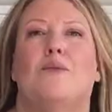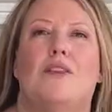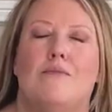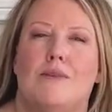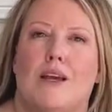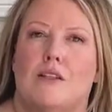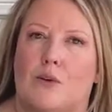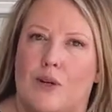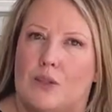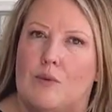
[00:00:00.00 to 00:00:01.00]
with them yet. So
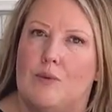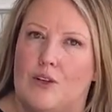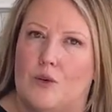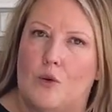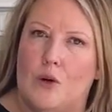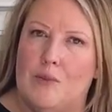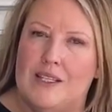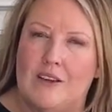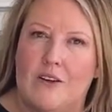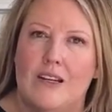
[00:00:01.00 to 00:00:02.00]
once we put your
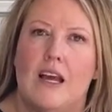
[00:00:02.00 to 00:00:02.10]
ornaments on,